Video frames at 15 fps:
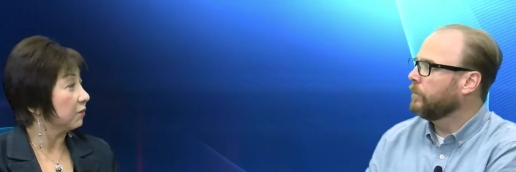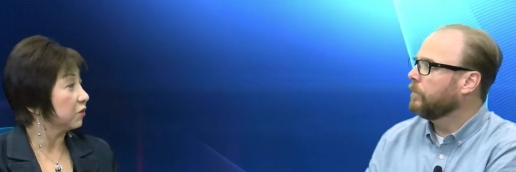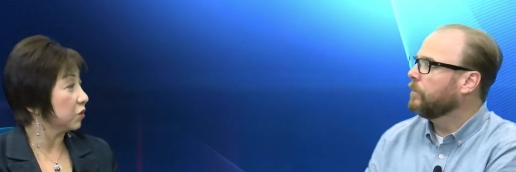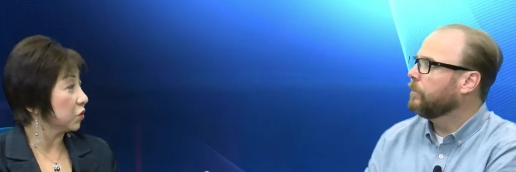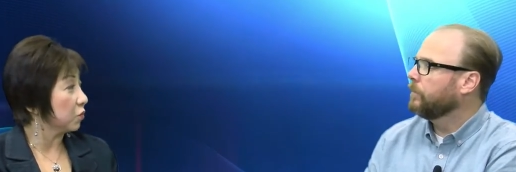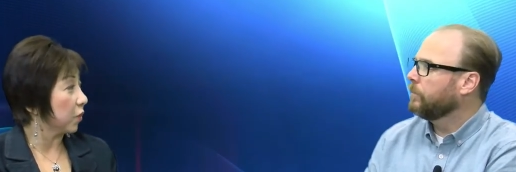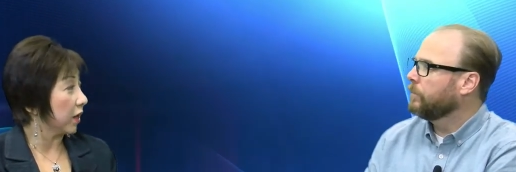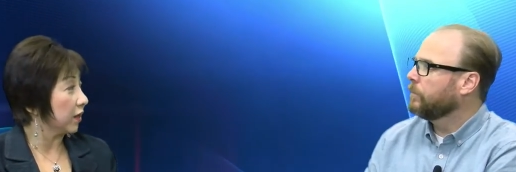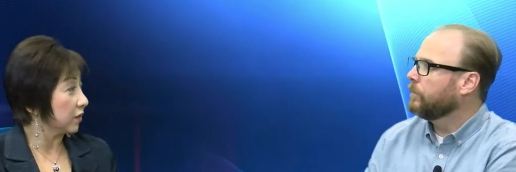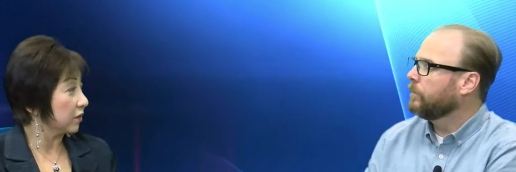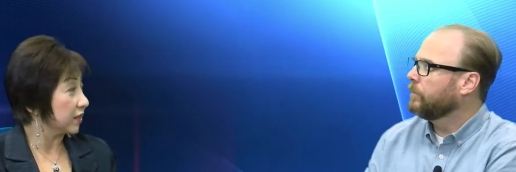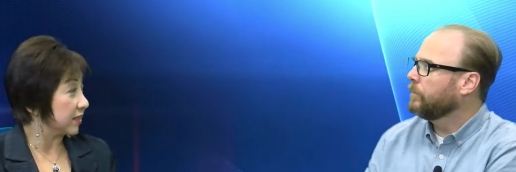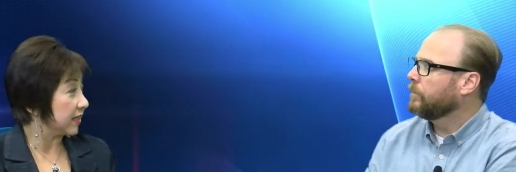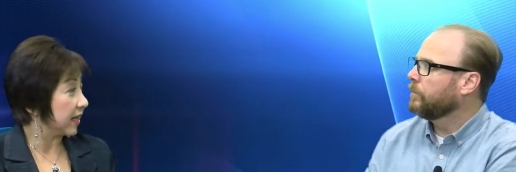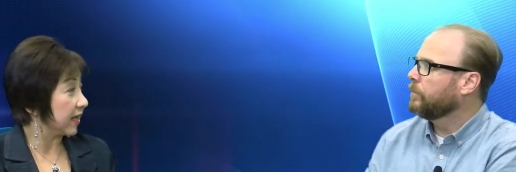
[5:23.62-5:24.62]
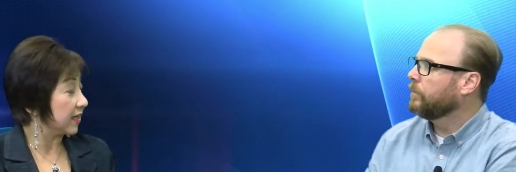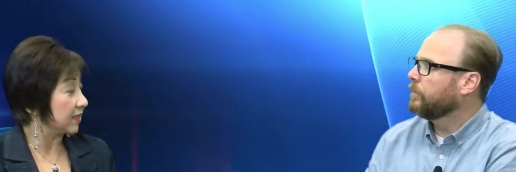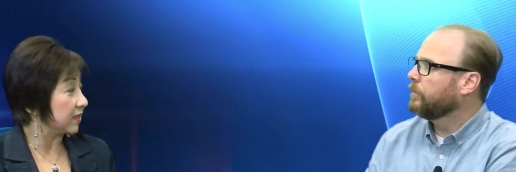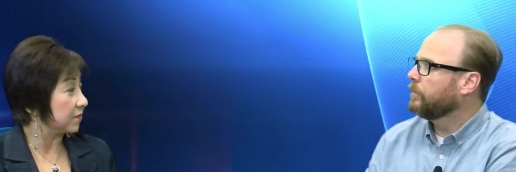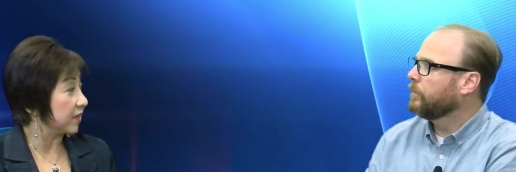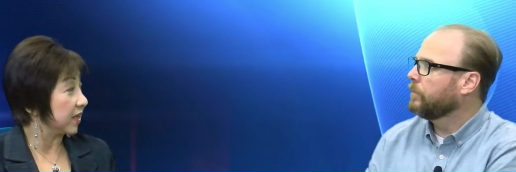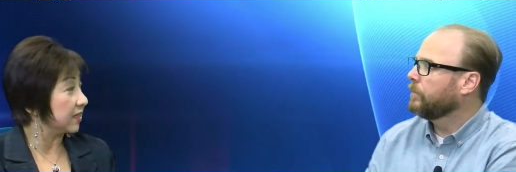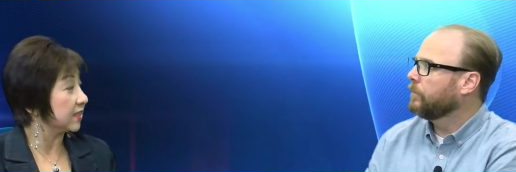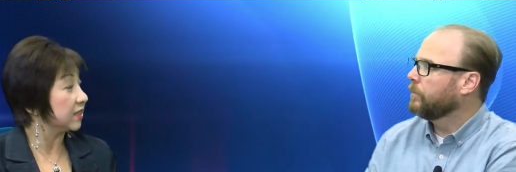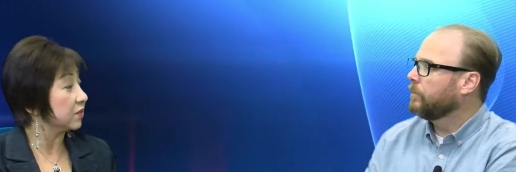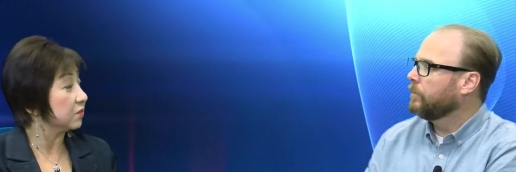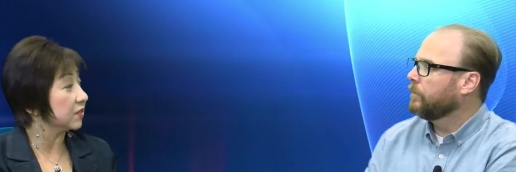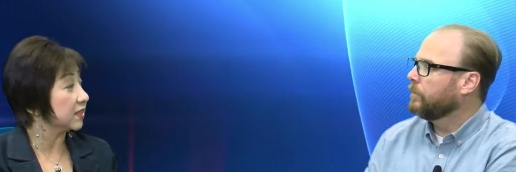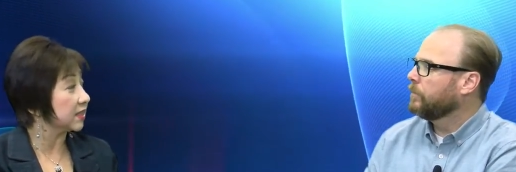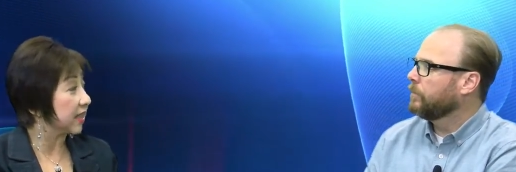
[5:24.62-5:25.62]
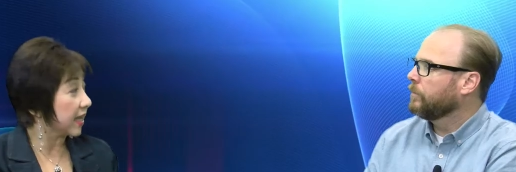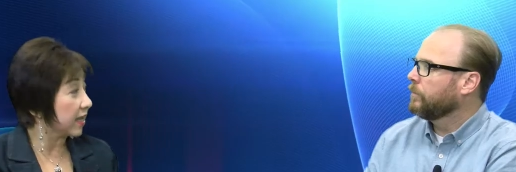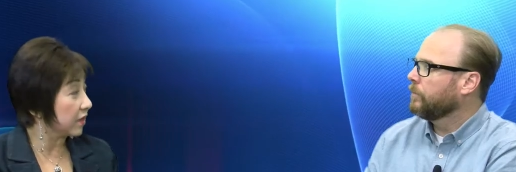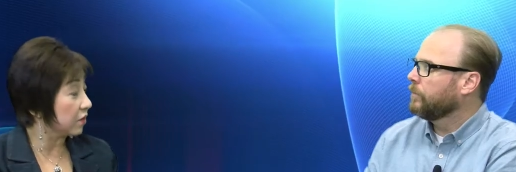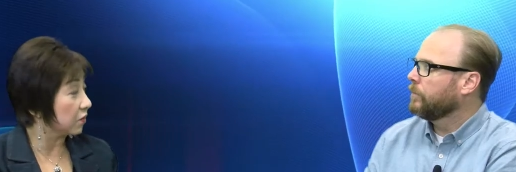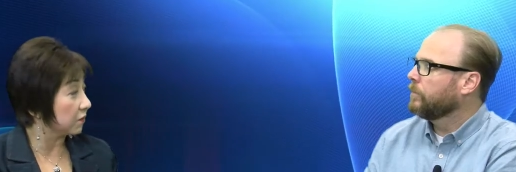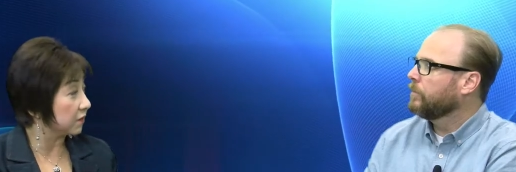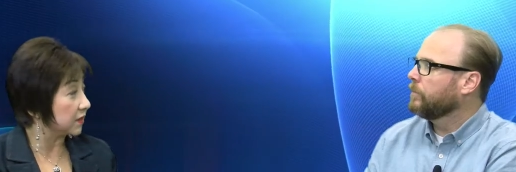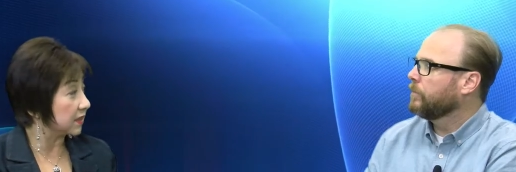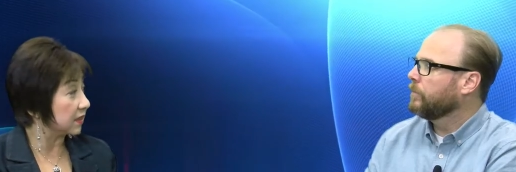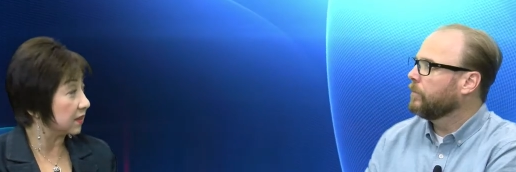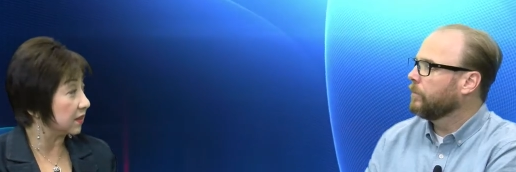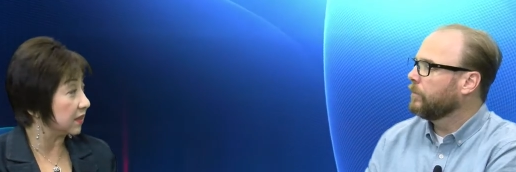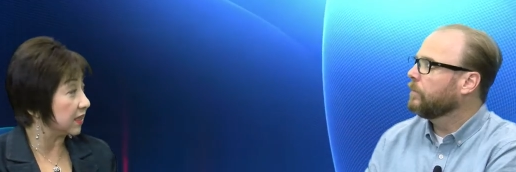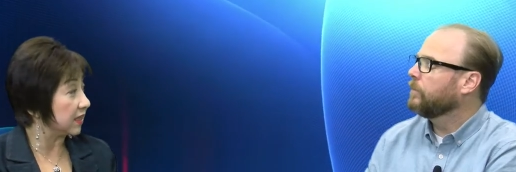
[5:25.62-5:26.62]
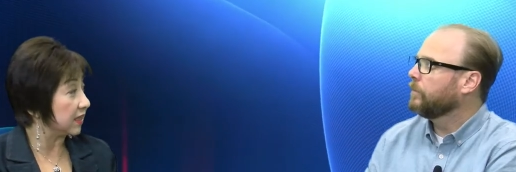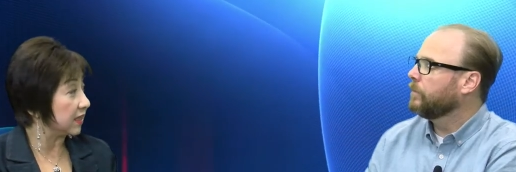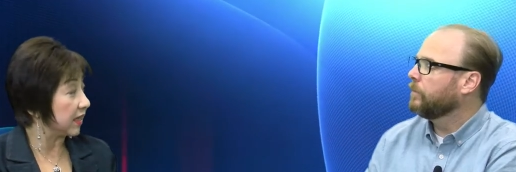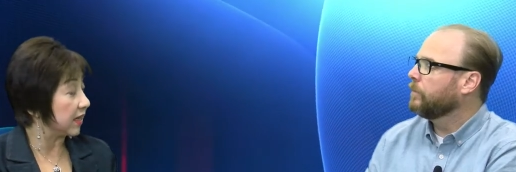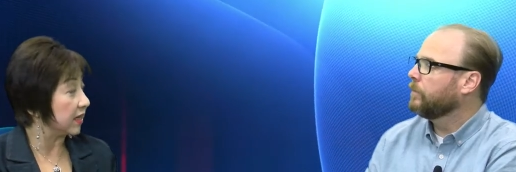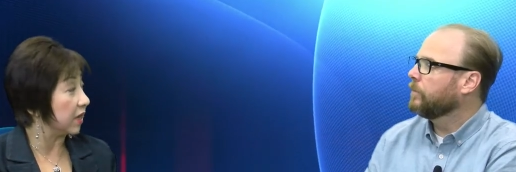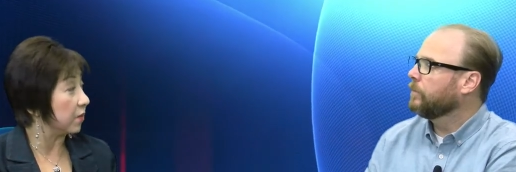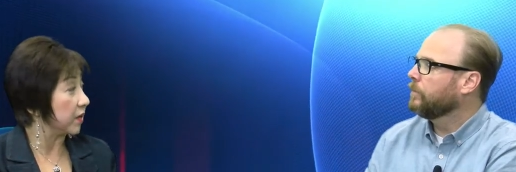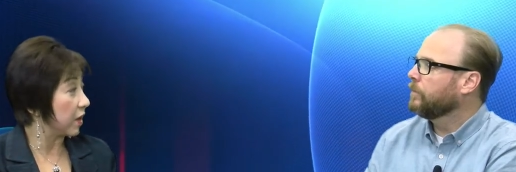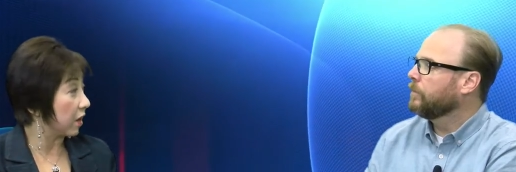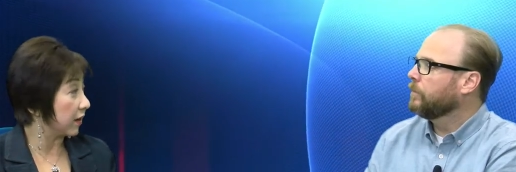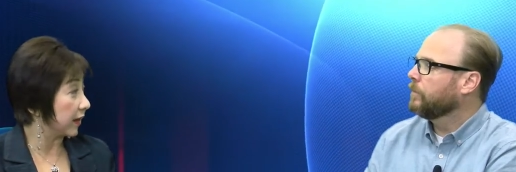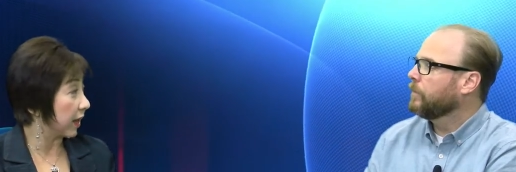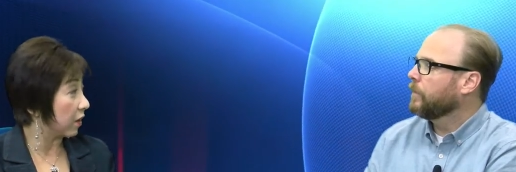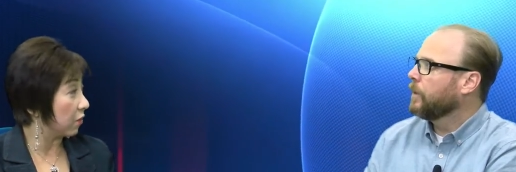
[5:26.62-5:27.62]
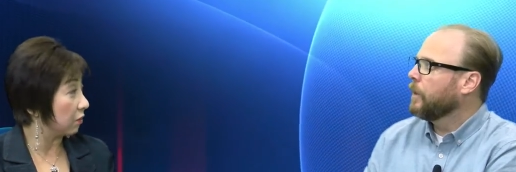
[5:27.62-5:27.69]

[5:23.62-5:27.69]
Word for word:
Speaker 1: after 100 days, if they still stay in your facility, then they'll be on their